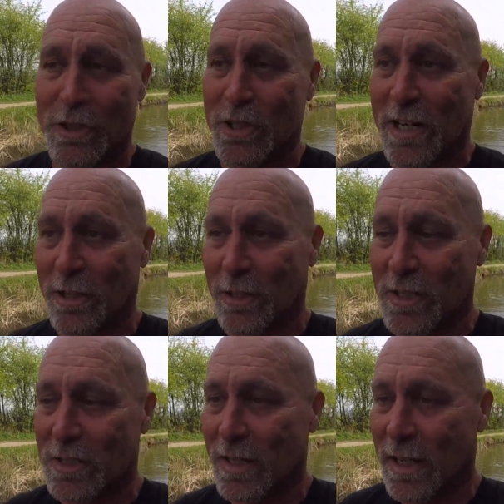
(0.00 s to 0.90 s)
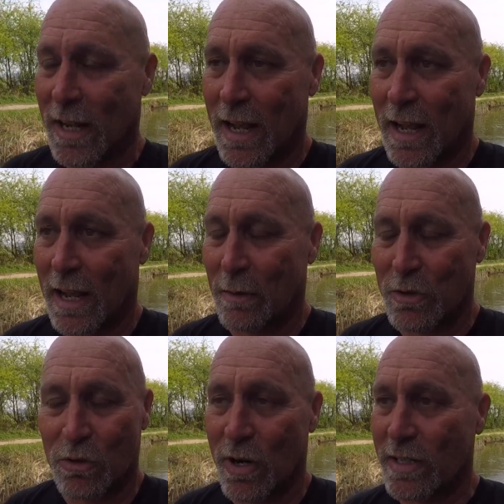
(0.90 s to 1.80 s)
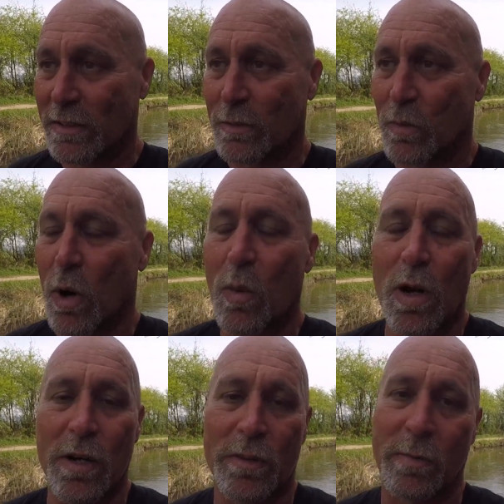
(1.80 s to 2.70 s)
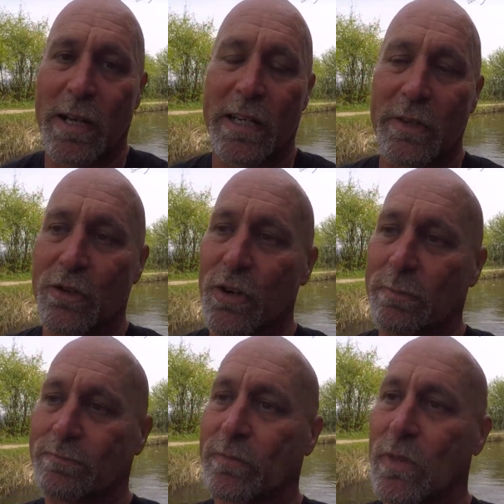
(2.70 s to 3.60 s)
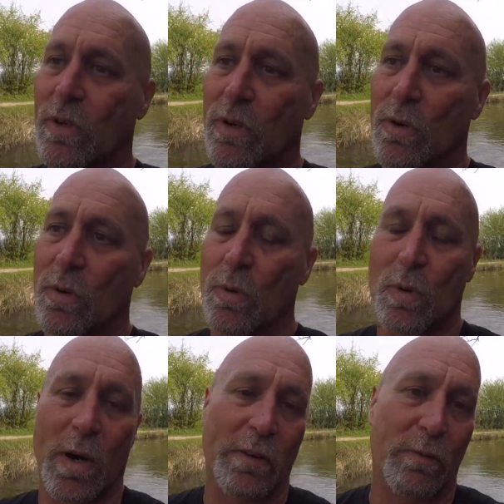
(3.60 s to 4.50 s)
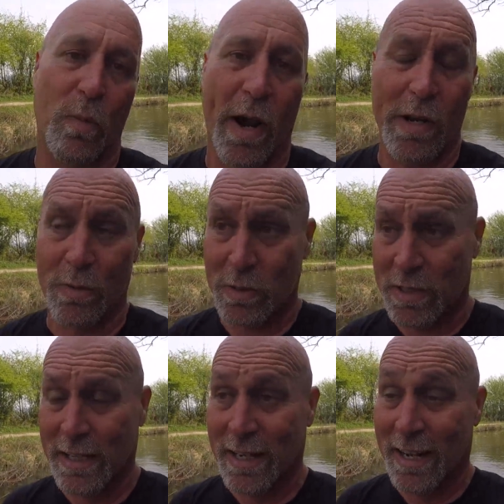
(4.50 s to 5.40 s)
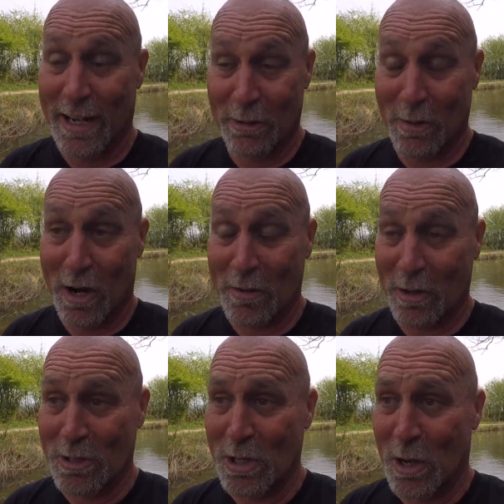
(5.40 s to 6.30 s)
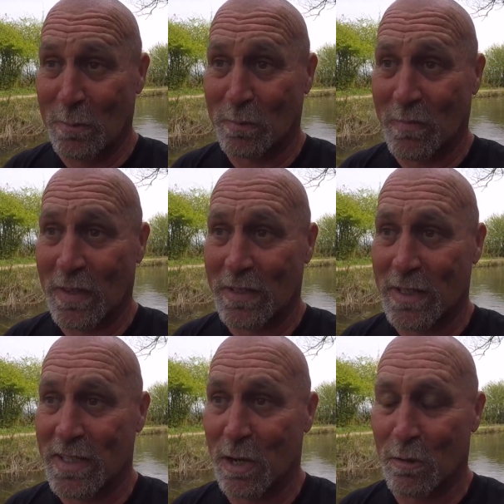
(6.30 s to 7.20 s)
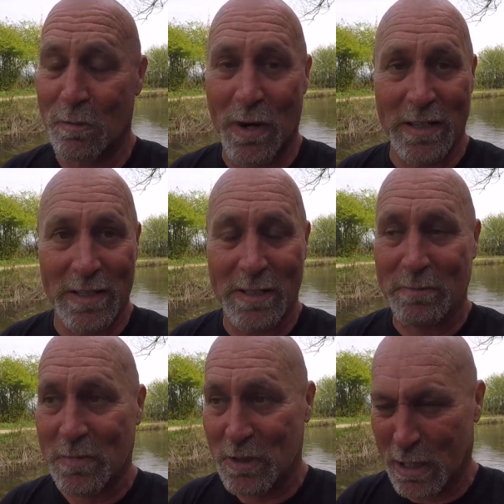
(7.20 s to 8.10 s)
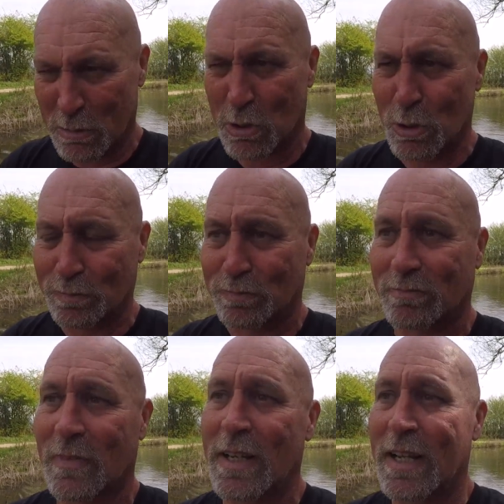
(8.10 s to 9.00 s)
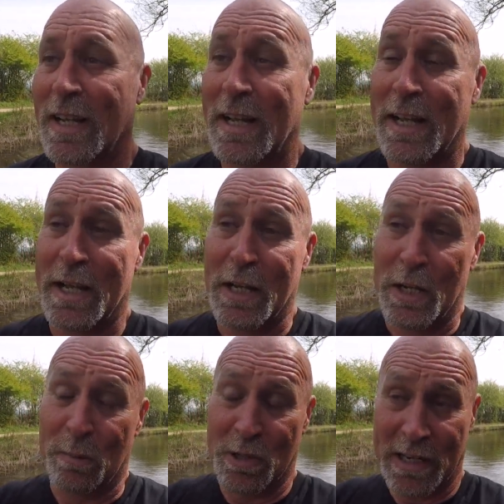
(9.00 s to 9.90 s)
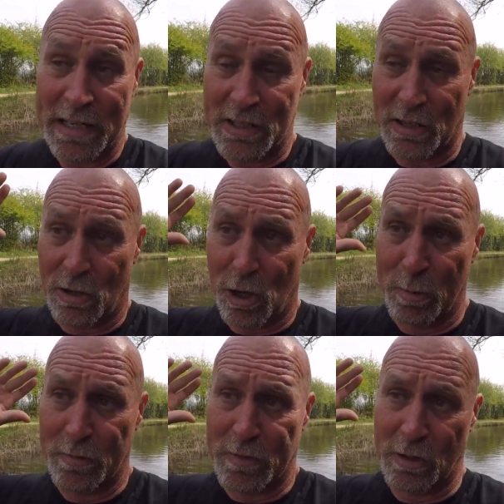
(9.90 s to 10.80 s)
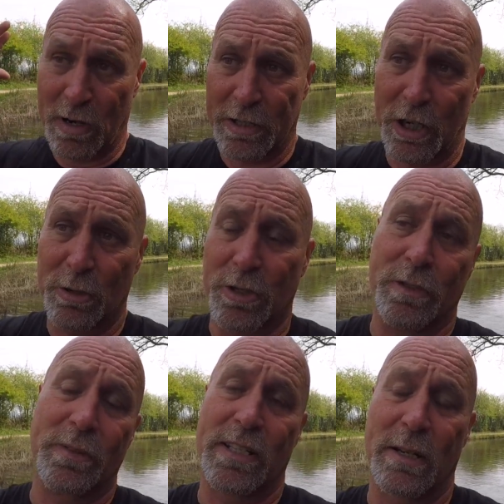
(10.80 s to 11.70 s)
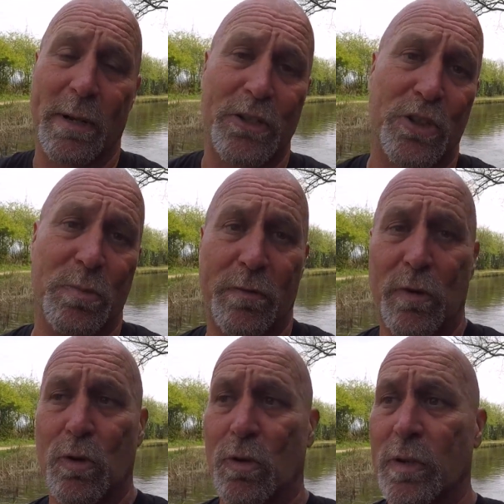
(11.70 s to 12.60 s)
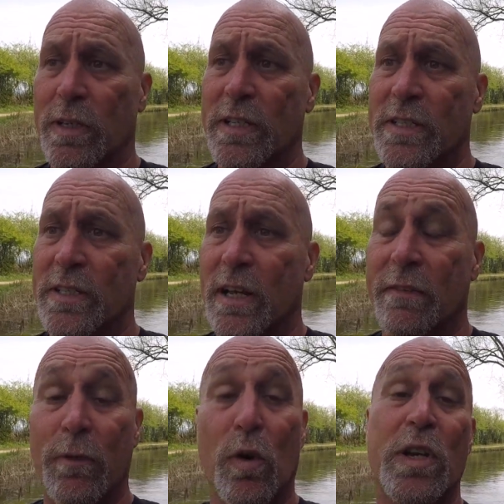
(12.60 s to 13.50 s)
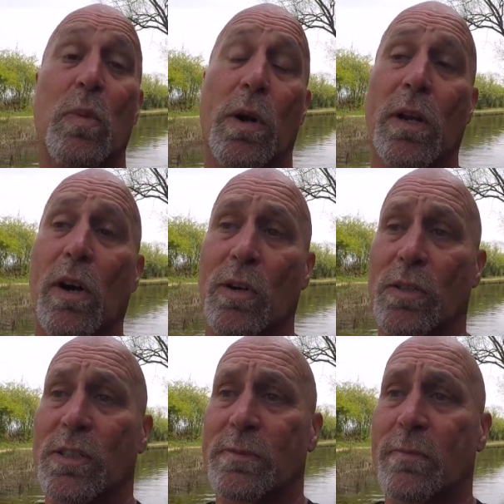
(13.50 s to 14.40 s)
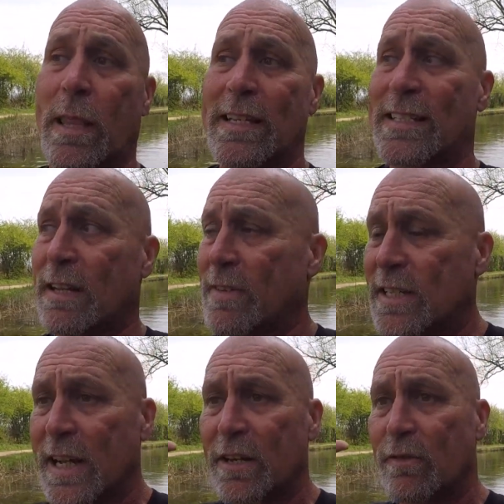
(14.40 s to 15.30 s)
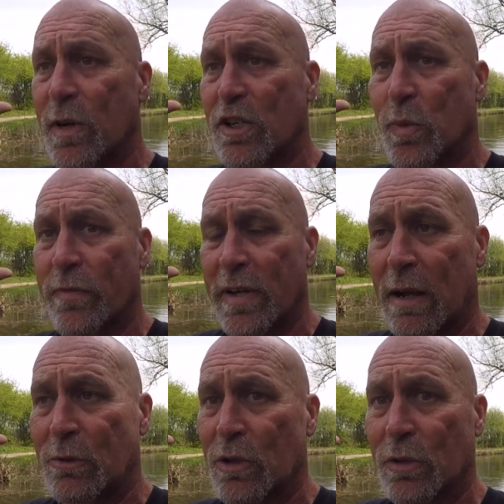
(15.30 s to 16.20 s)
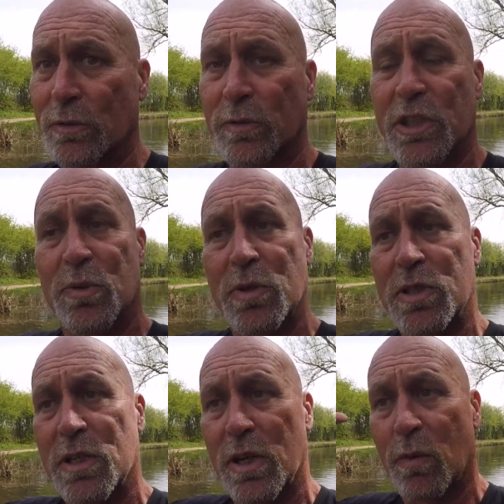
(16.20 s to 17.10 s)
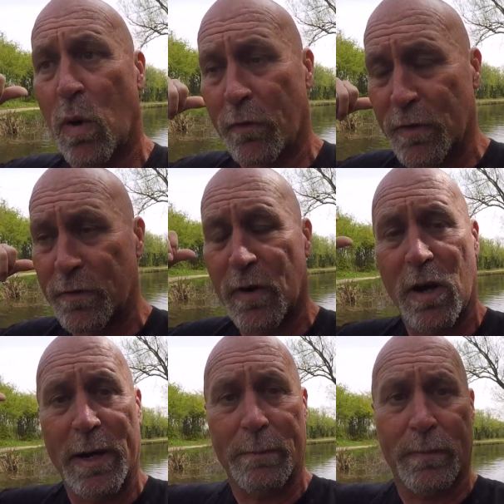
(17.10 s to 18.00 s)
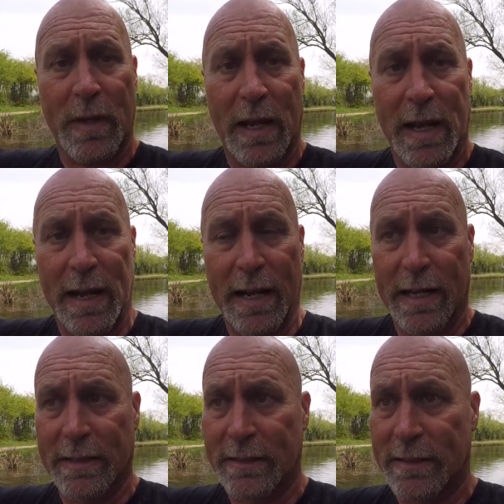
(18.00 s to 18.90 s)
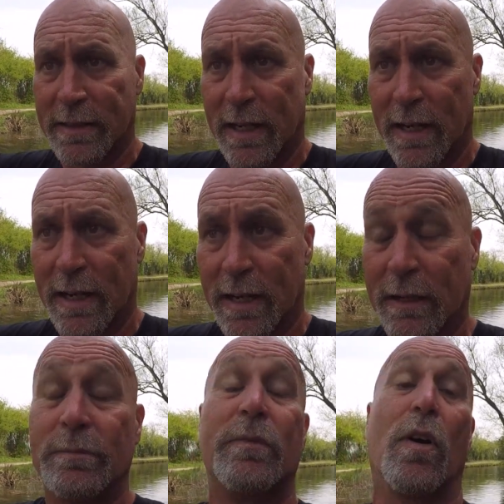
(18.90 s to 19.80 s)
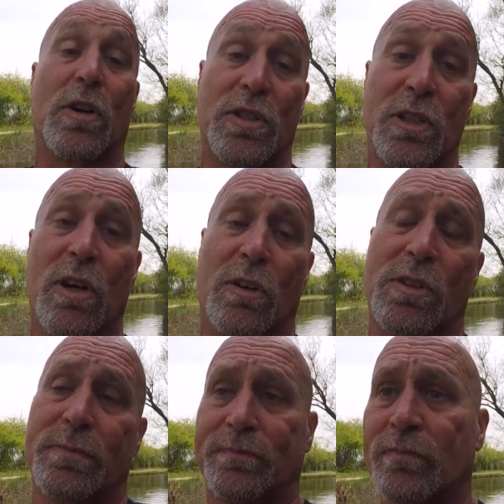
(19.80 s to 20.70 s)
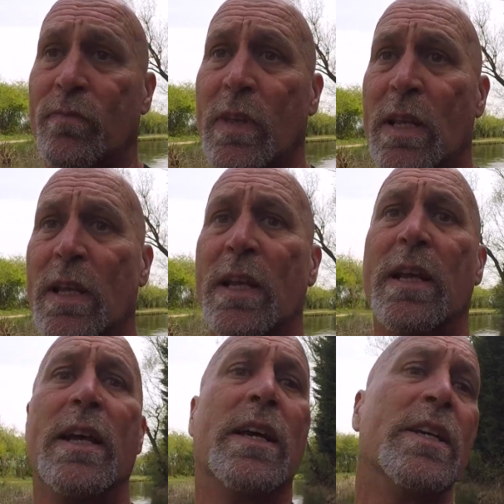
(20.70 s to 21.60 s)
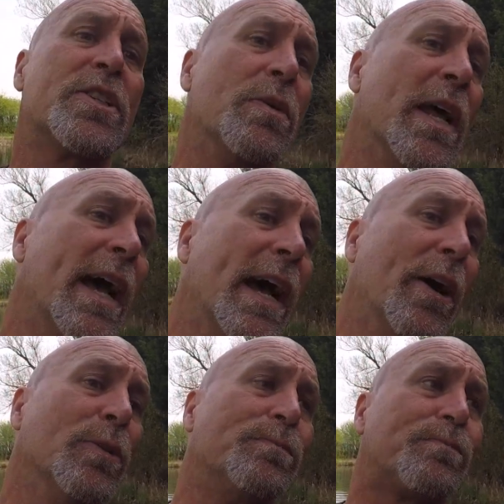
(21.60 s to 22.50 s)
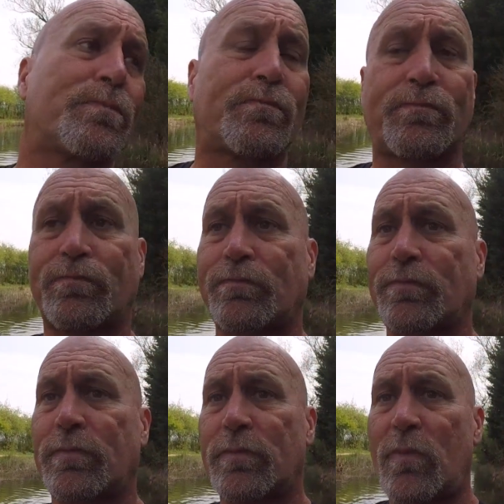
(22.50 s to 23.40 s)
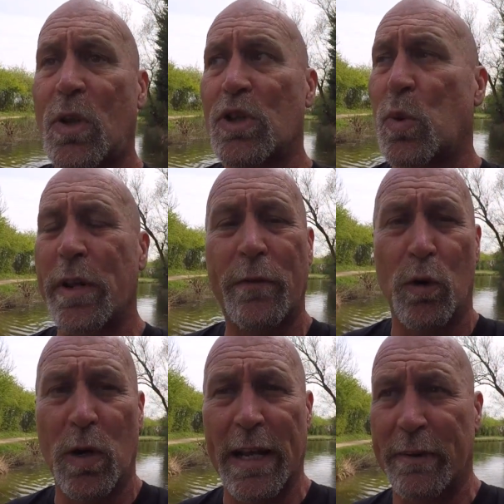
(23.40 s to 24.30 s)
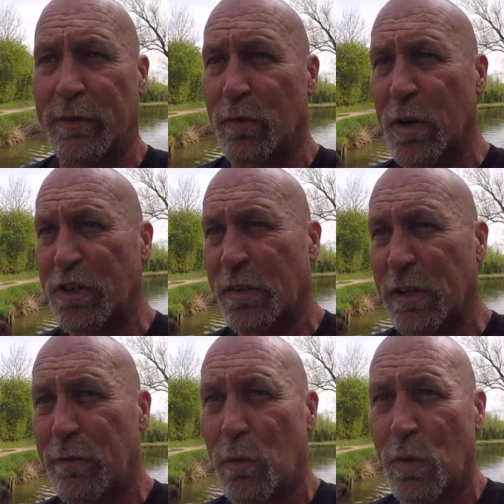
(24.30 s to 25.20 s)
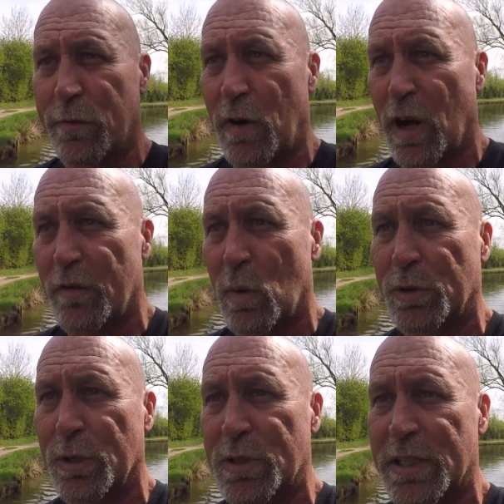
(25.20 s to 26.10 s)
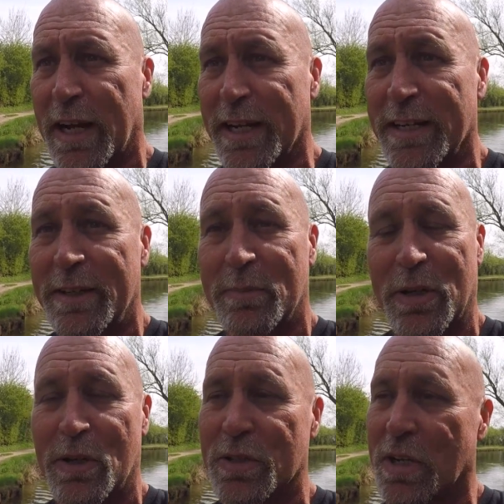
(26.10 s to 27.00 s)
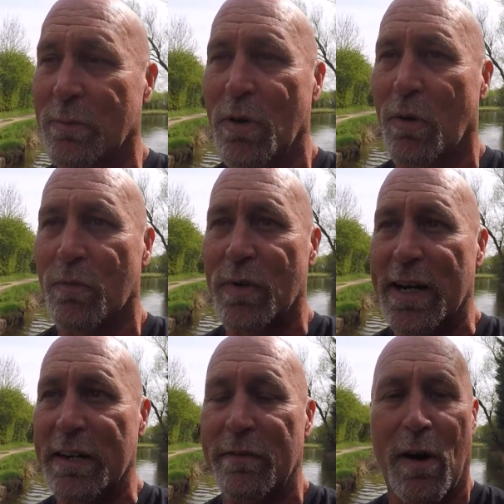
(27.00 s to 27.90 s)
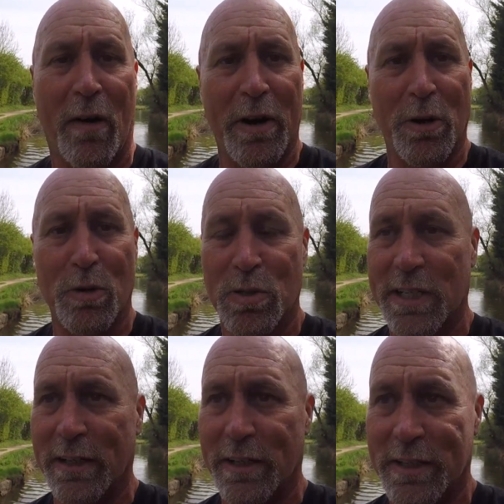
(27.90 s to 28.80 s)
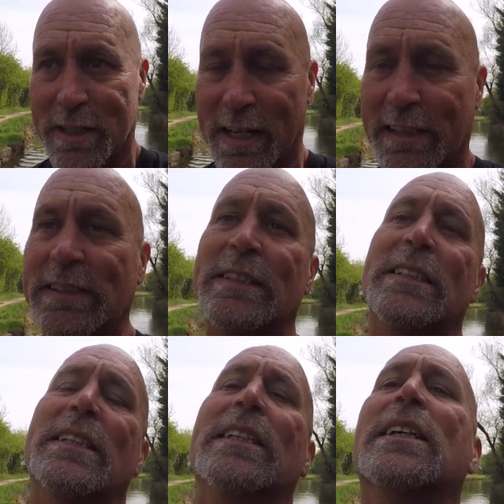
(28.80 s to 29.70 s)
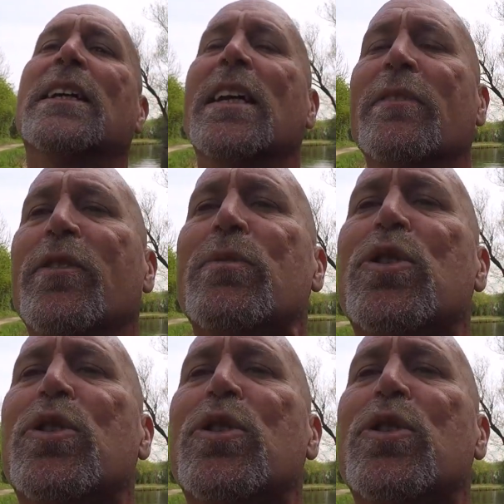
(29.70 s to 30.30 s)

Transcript: shenanigans. It was great, well worth making the trip all the way from Wales and arriving on time to see old friends, so that was good. But the Leicester arm of the Grand Union, as I mentioned before, is 41 locks, 17 of which we've done, which was the Watford flight and Foxton locks. So now 24 left, of which I think 4 or 5 will do today, because I'm not really firing on all cylinders today, and from